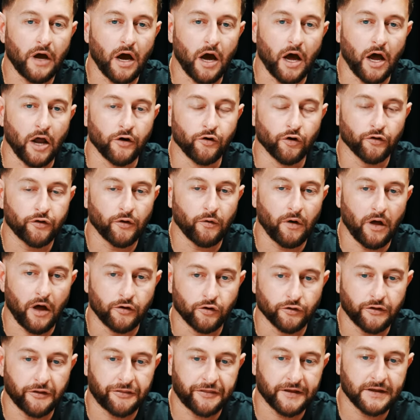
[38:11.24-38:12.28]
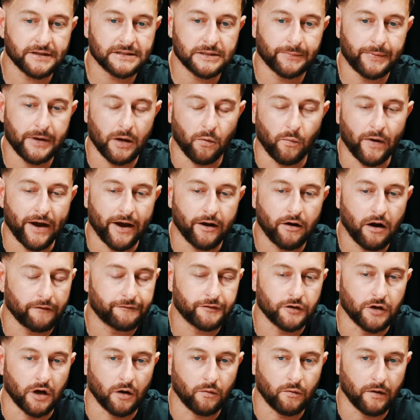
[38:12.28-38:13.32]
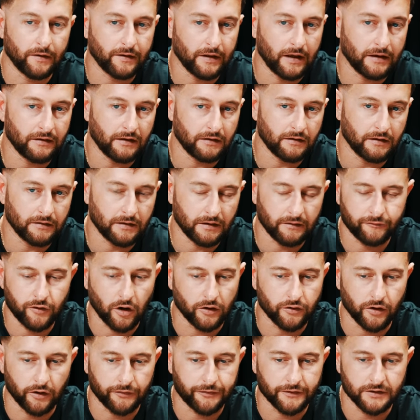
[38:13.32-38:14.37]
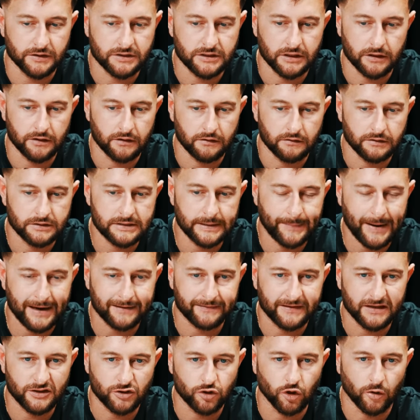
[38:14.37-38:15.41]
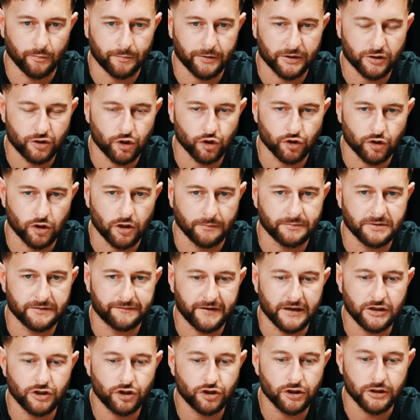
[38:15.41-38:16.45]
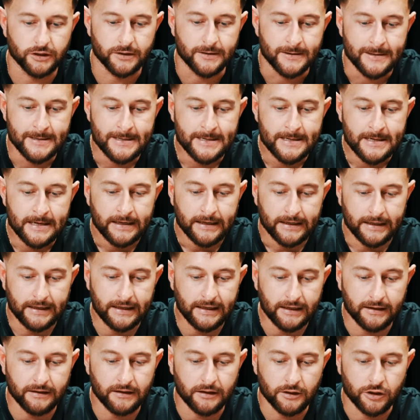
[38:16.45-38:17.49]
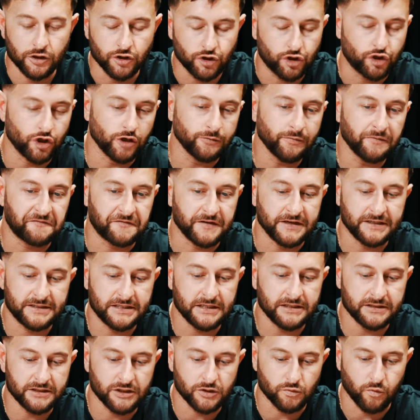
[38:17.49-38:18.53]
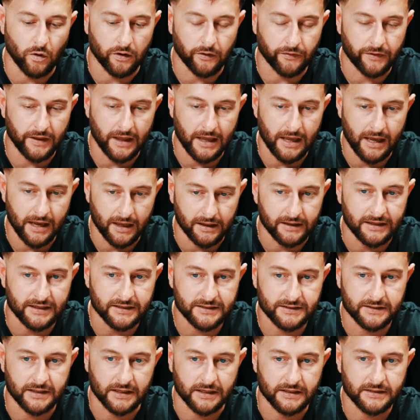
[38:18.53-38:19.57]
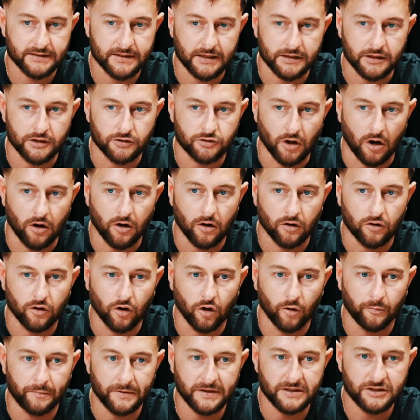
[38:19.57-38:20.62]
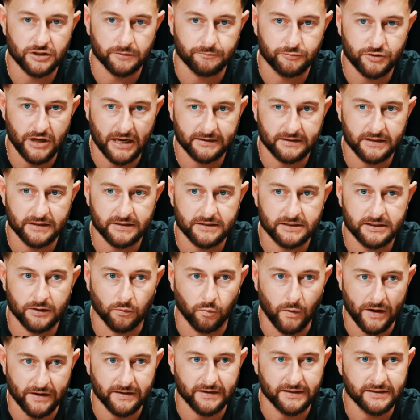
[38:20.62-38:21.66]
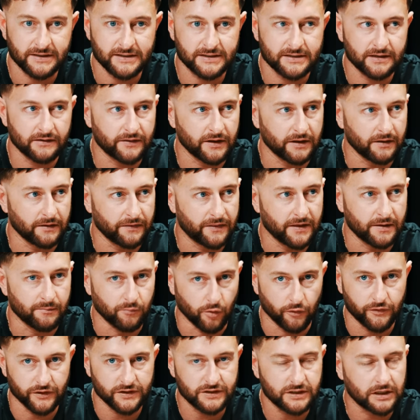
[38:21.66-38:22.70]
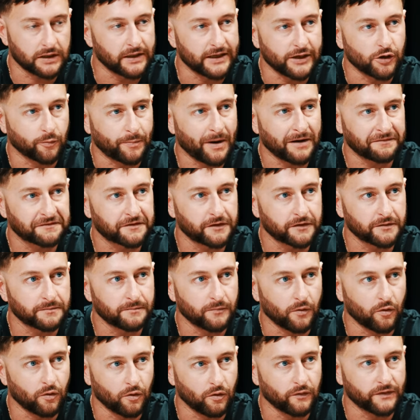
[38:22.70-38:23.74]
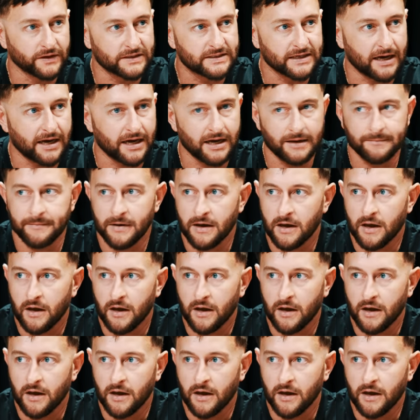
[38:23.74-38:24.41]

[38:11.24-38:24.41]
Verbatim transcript: Another thing to be aware of, you know, I've got nothing to back this up, but it's just an observation. Consuming feces is one of the earliest things that your dog will be subjected to witness. Their mothers clean up after them all the time